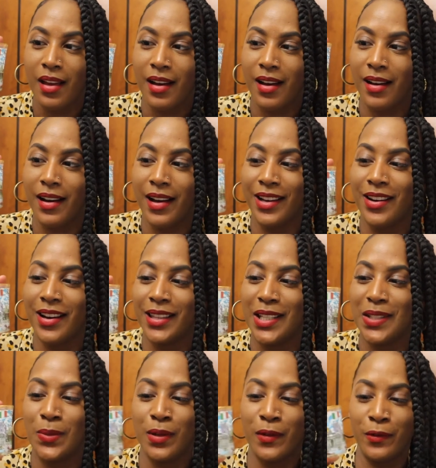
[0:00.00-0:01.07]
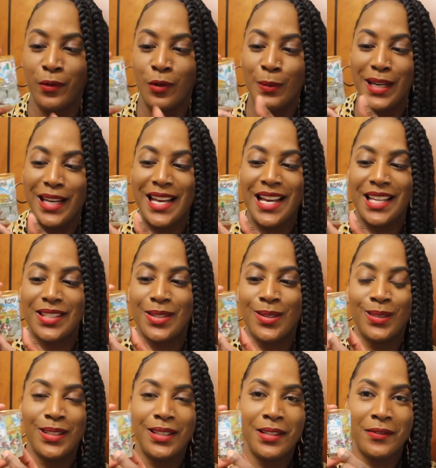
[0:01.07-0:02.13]
I got this one of Rome, and it has
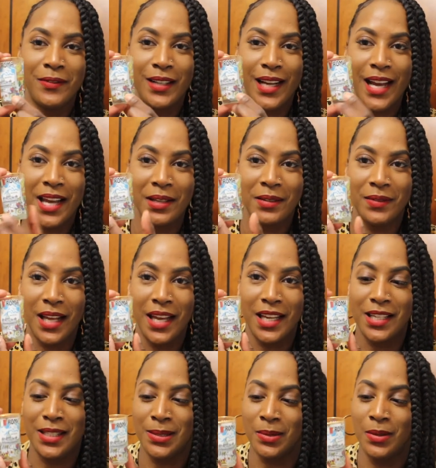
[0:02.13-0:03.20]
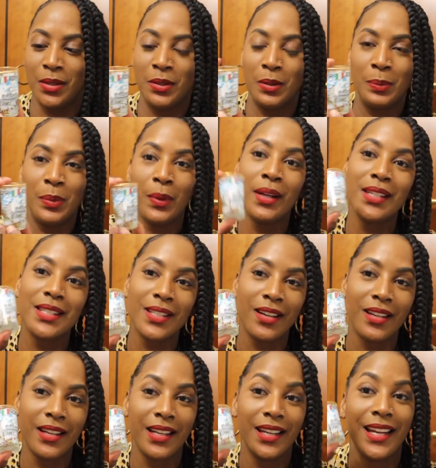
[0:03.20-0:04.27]
all the different kind of like historical points
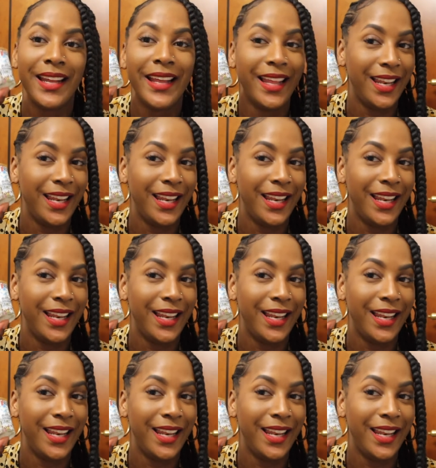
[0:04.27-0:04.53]
on it.